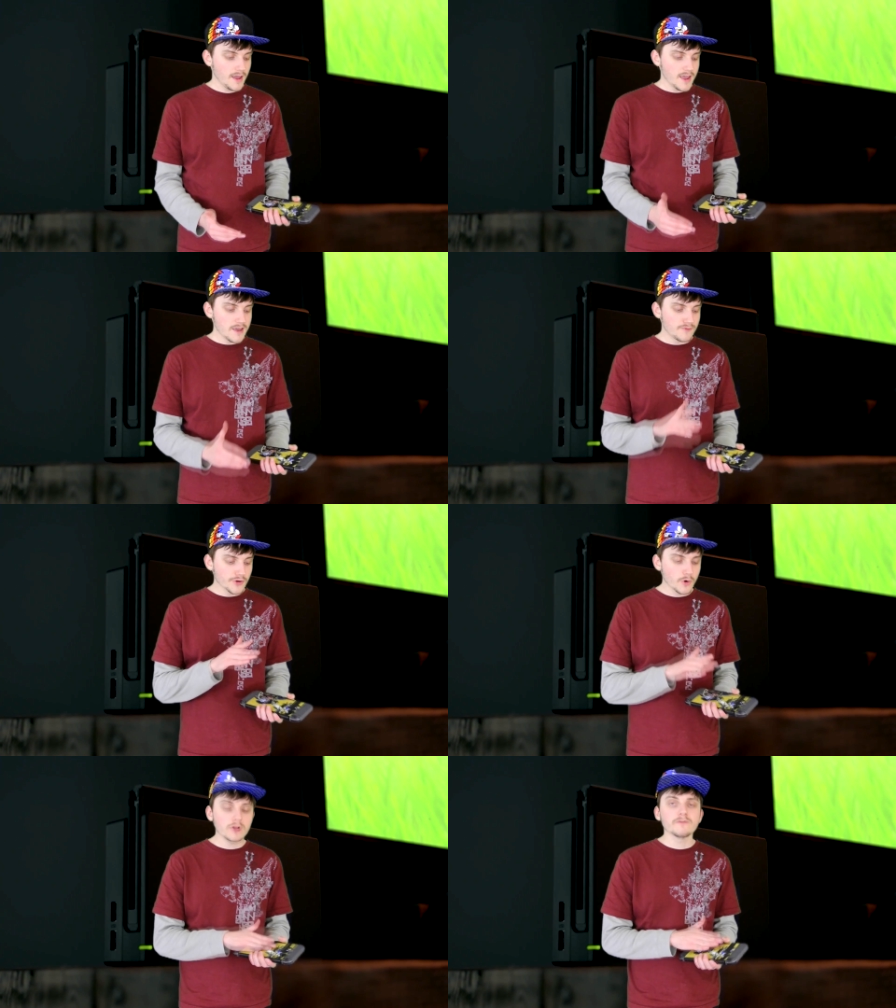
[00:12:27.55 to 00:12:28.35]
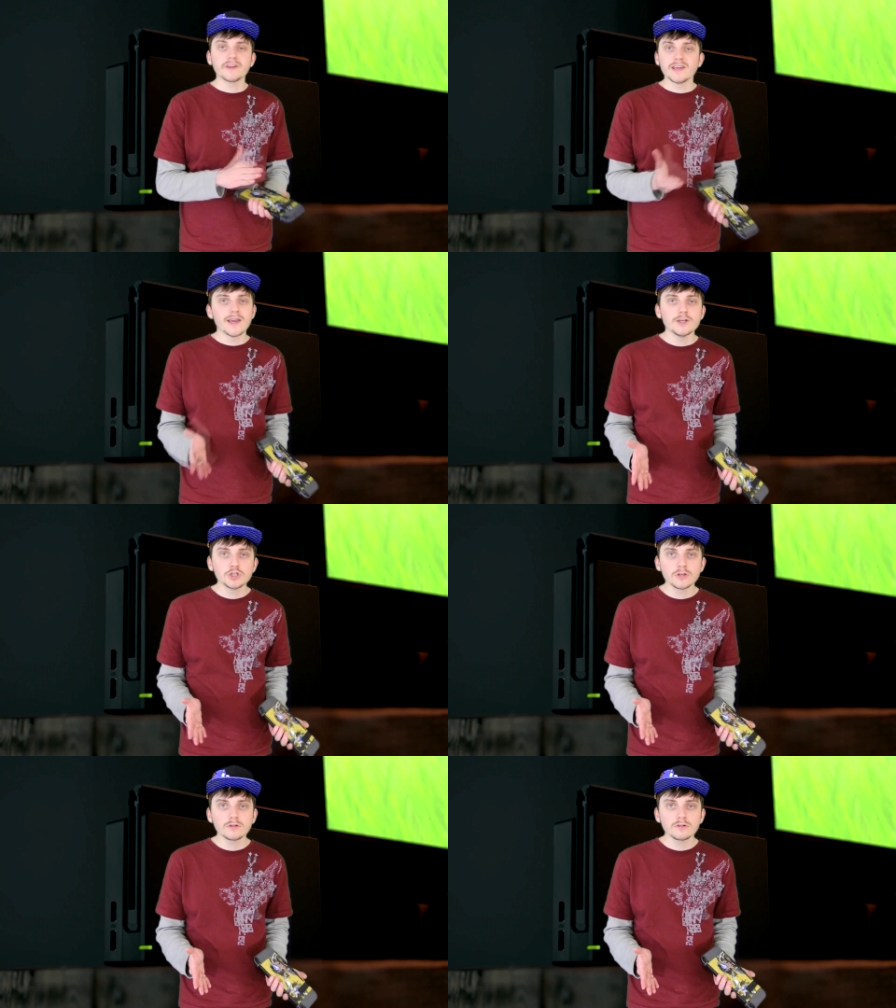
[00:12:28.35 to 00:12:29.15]
If you're going on
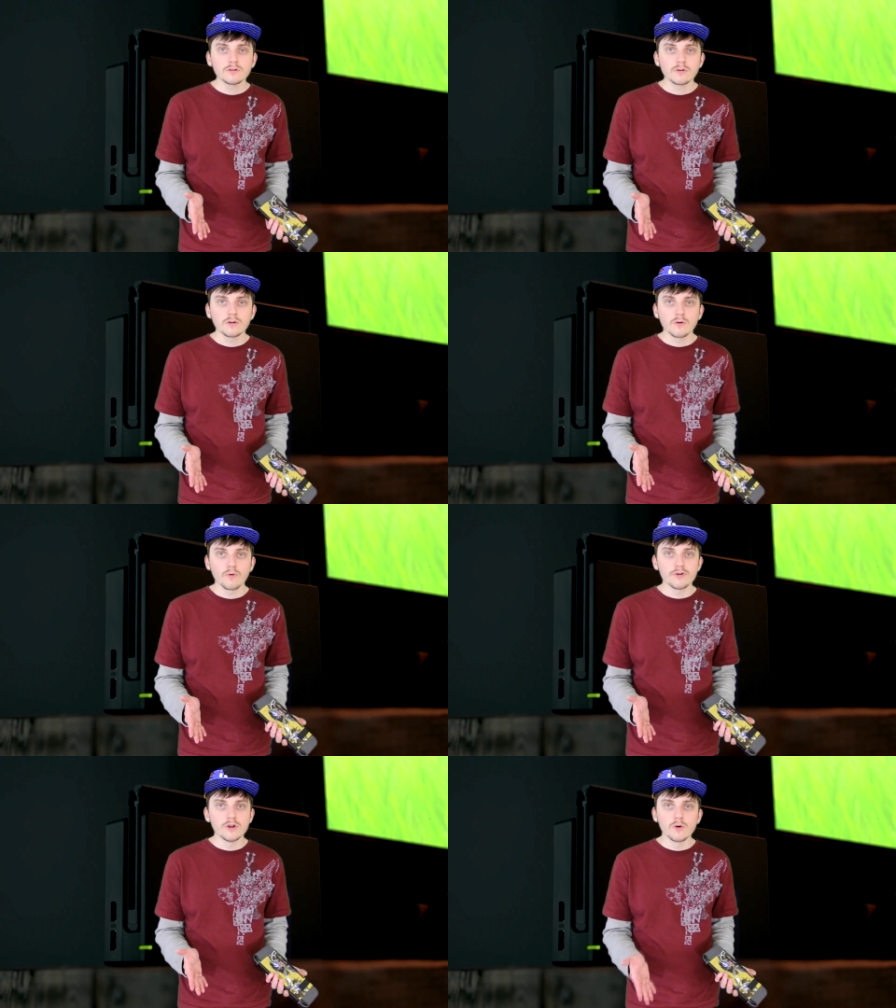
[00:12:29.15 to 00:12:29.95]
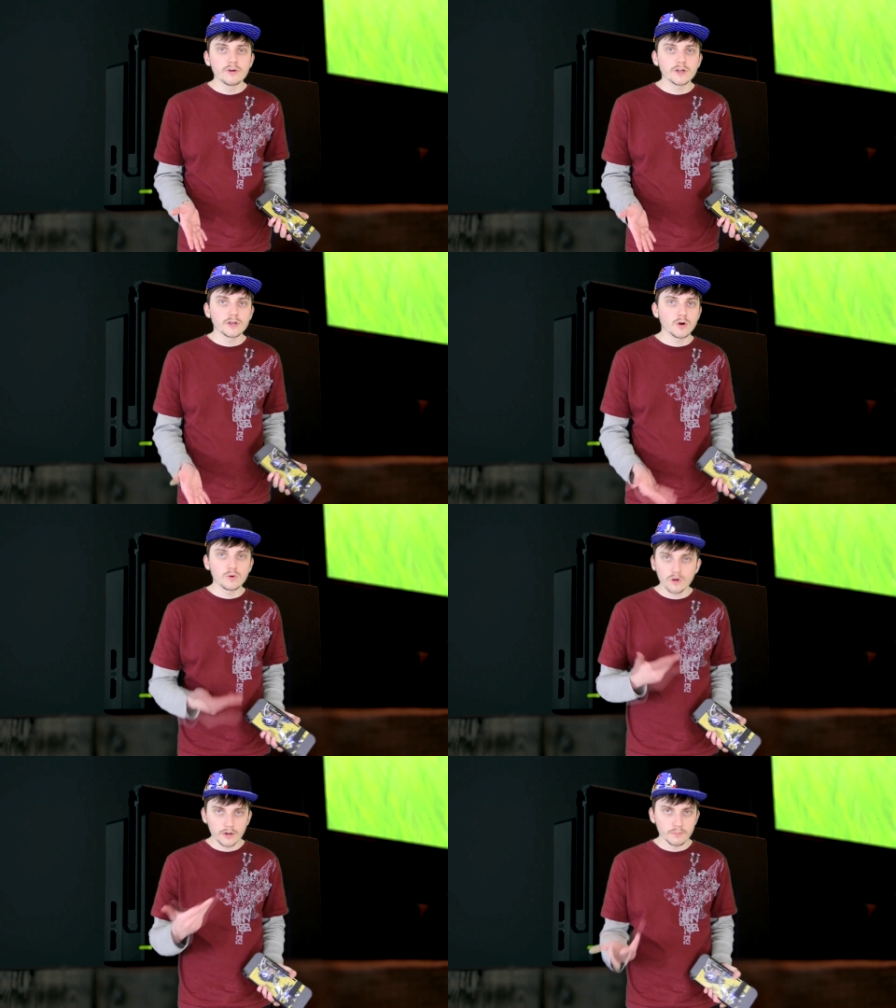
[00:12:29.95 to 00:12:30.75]
vacation, or you know you're gonna
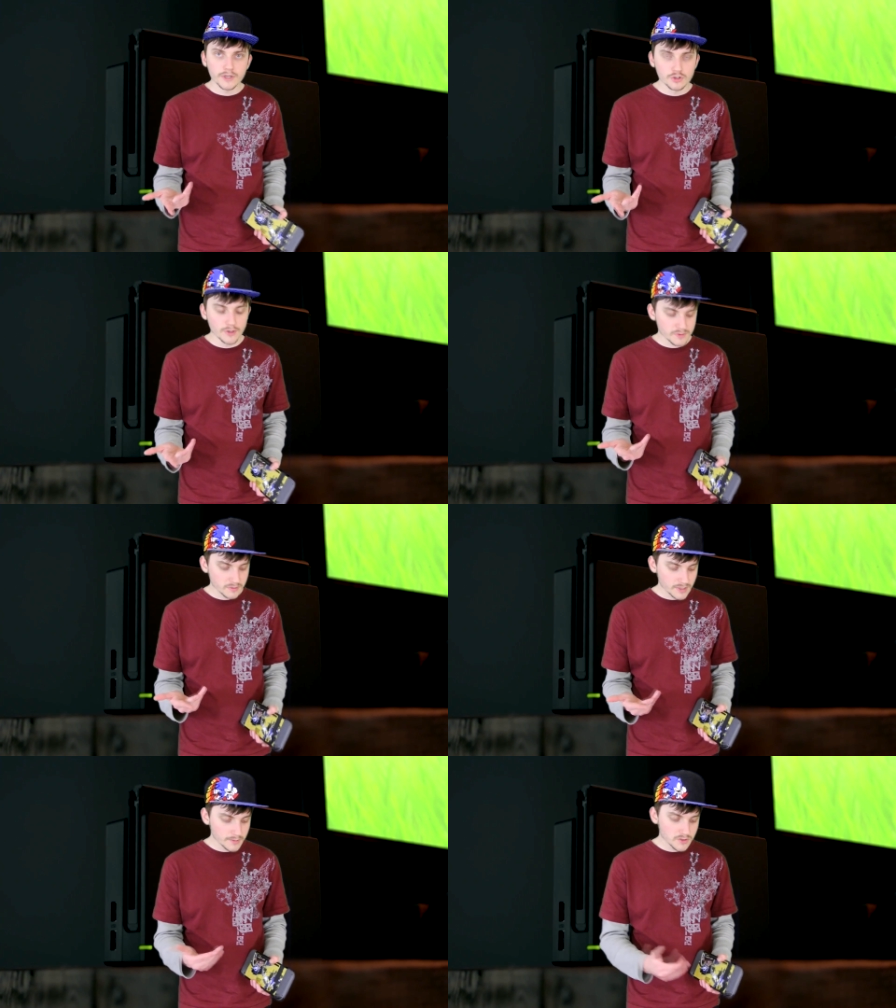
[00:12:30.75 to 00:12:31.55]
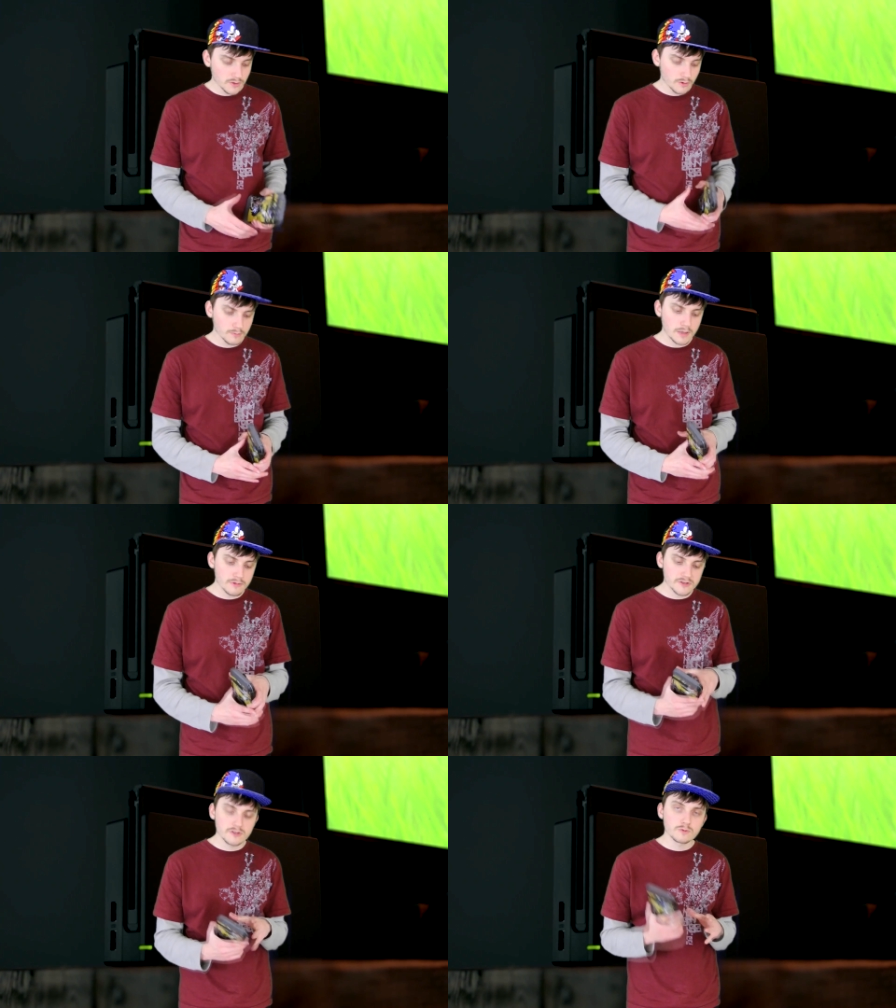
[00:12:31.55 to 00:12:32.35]
go on a big trip sometime soon, maybe
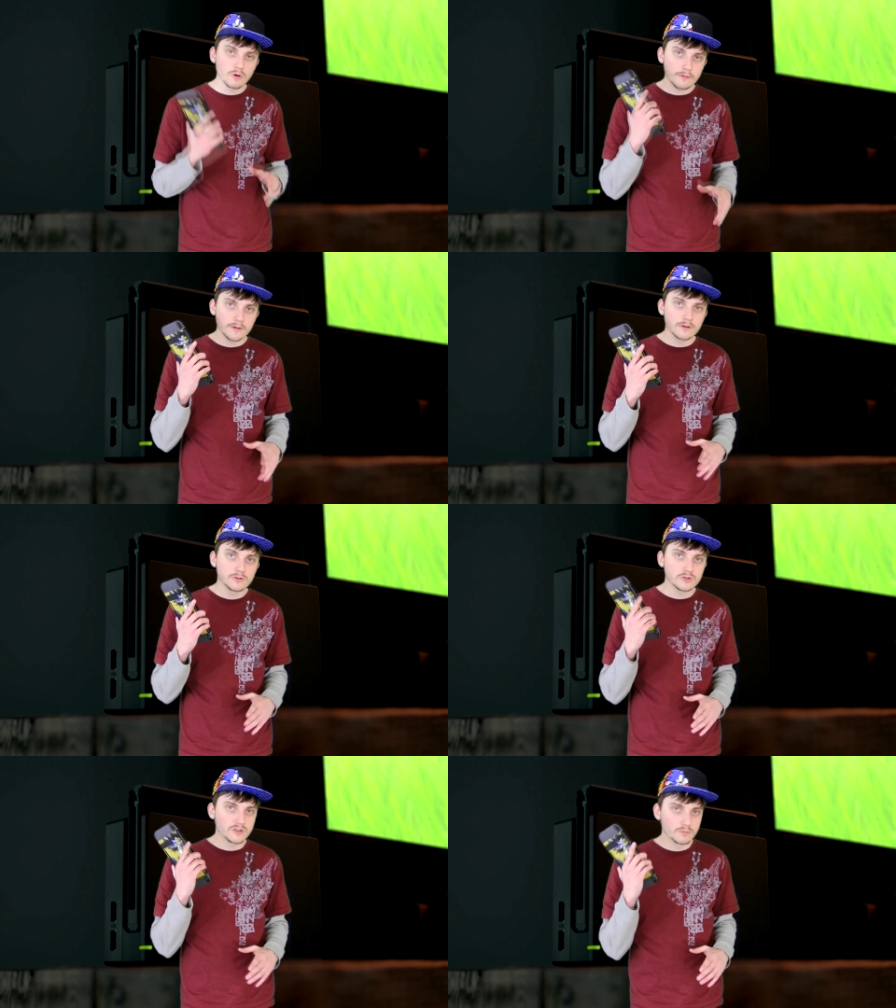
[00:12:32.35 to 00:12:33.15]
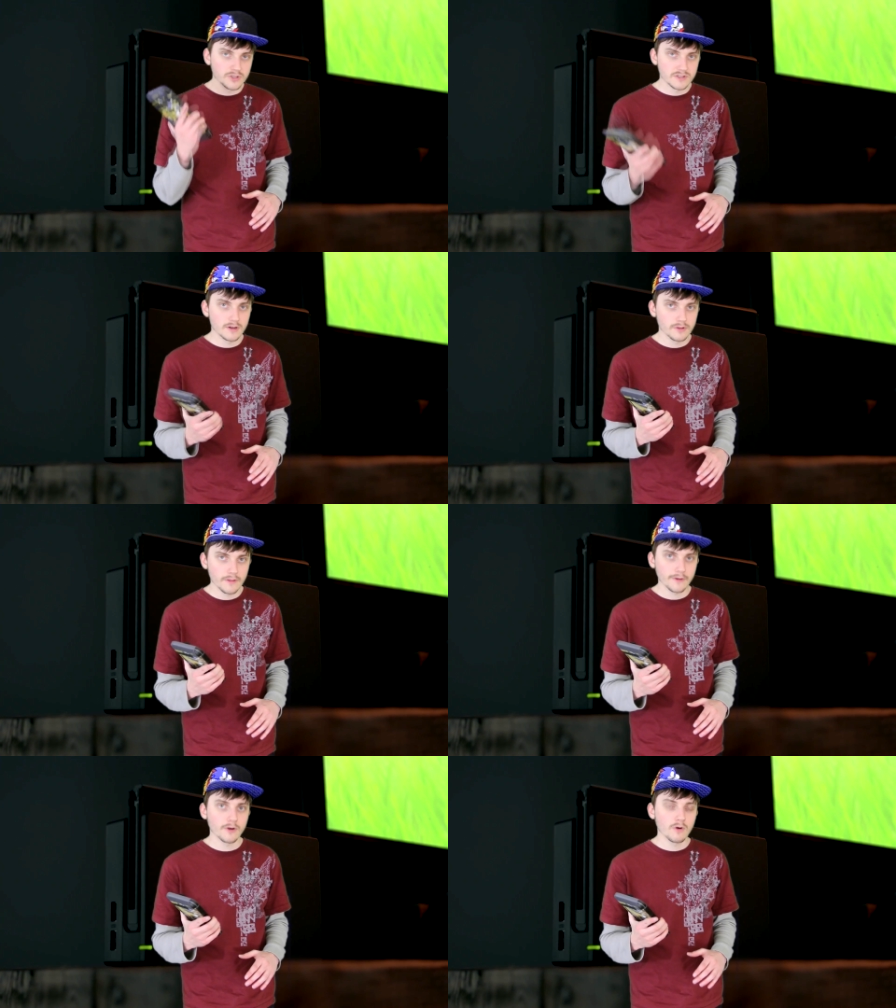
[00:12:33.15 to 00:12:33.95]
this is worth it, just so you can play Zelda
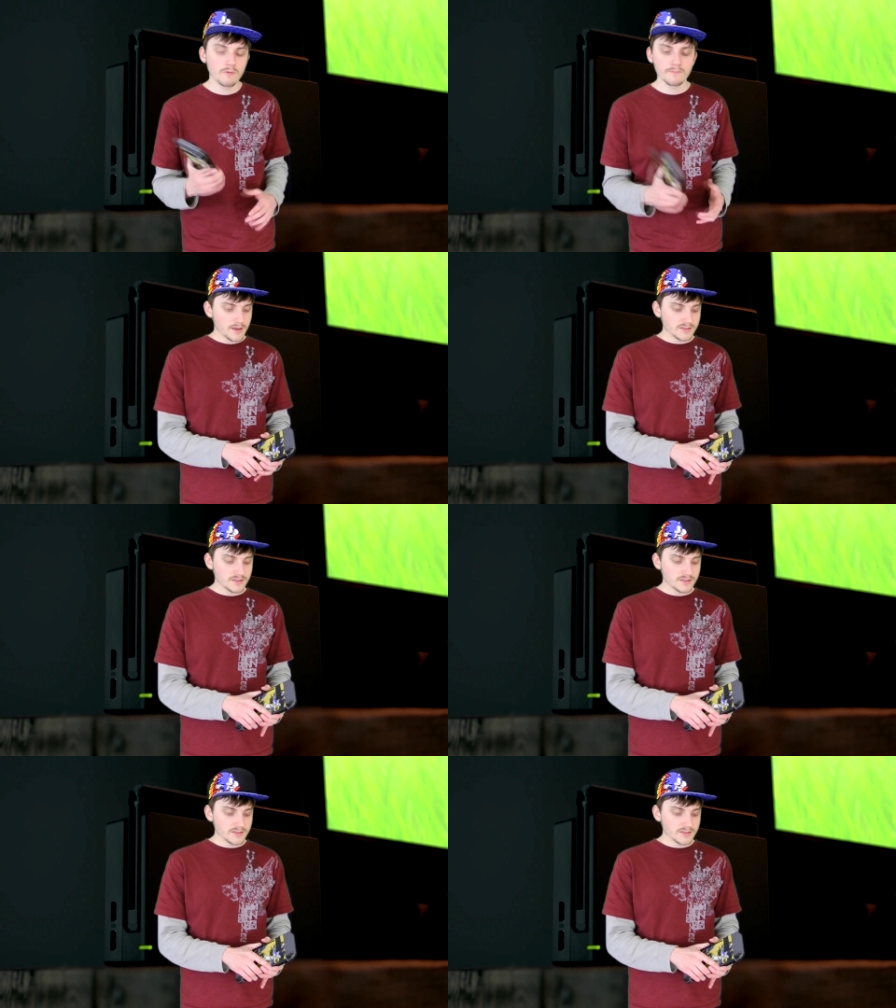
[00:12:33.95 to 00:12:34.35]
on the go.